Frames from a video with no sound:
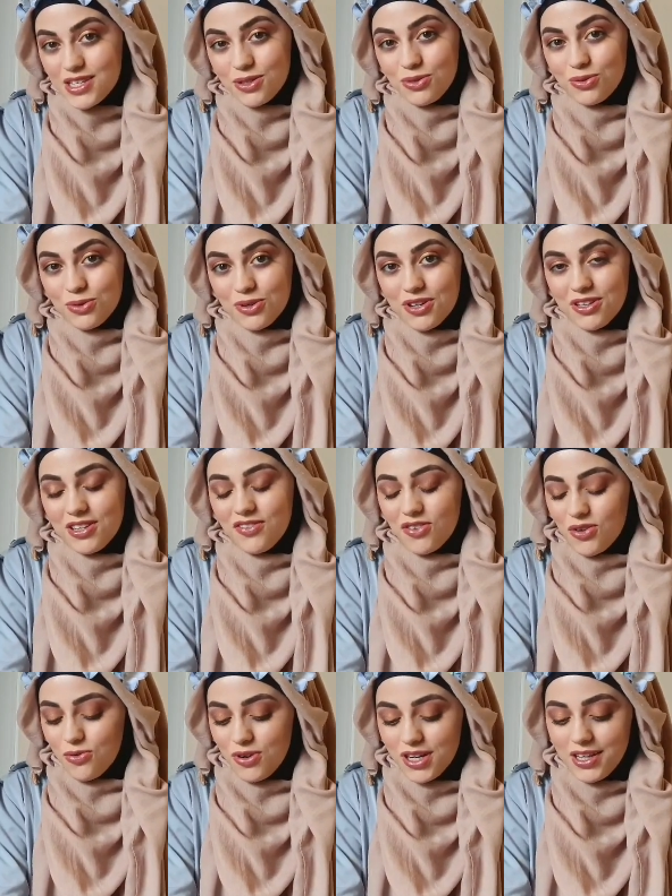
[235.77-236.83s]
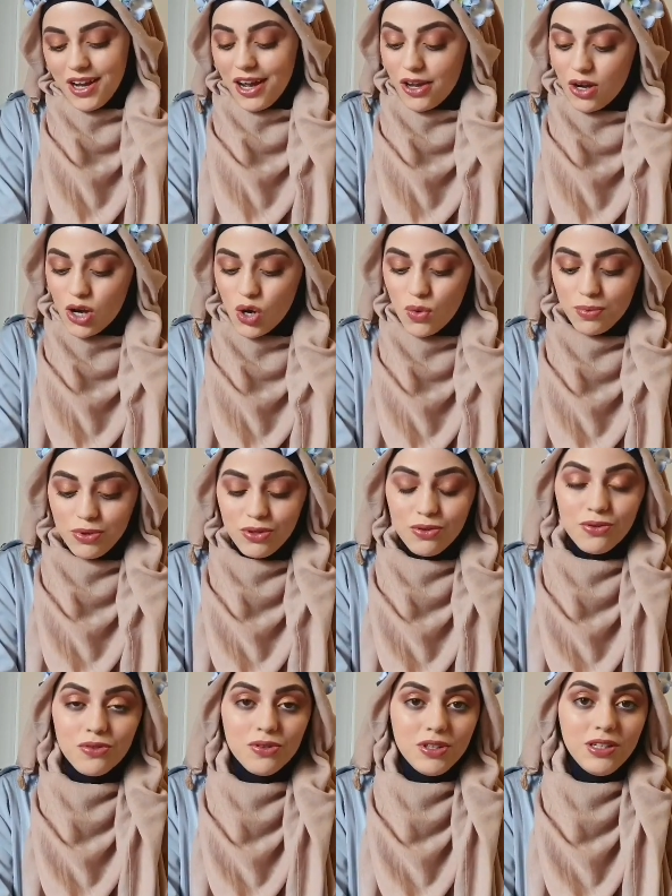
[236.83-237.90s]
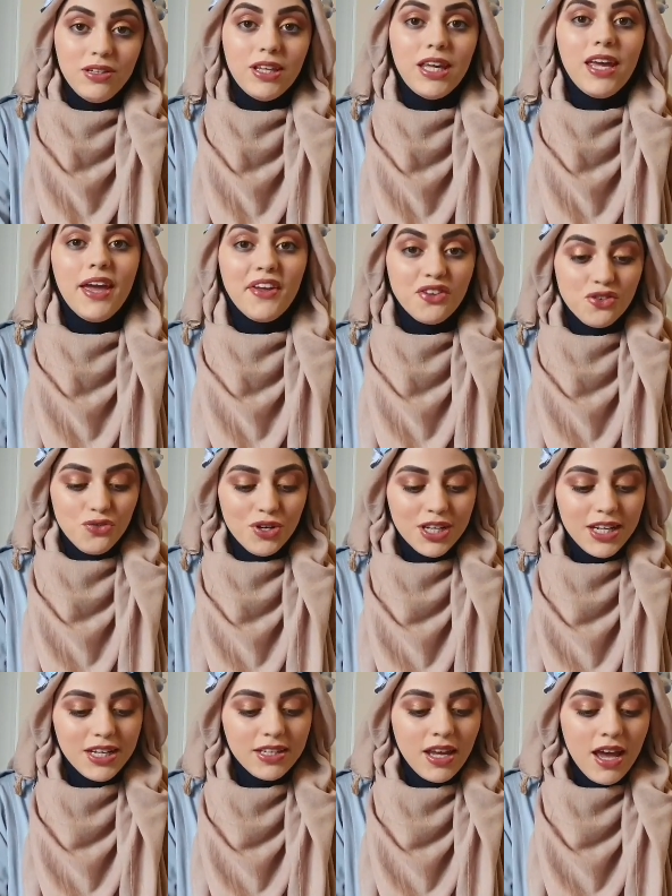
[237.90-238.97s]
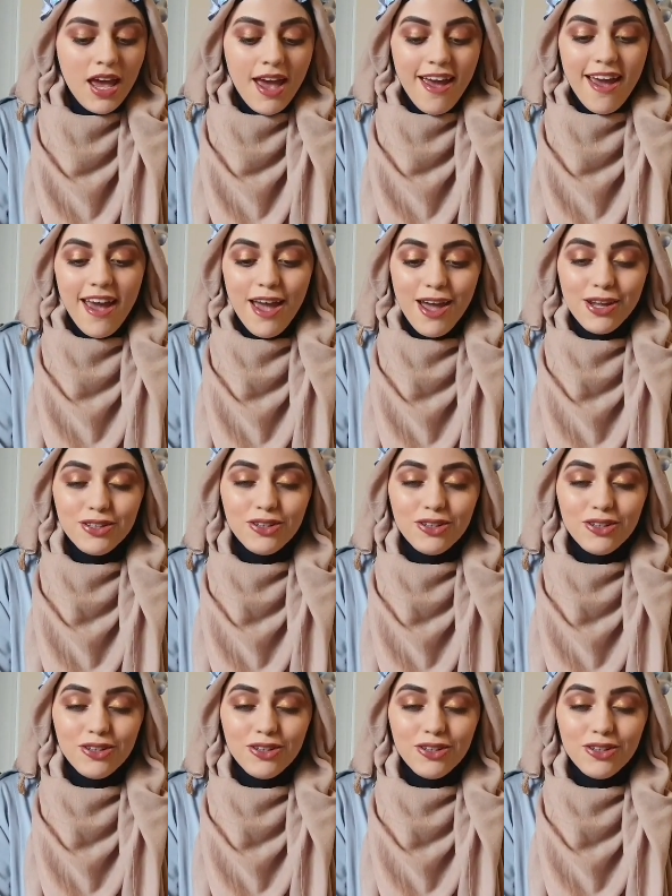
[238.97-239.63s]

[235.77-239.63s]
tutorial, everyone. I hope you really enjoyed it, and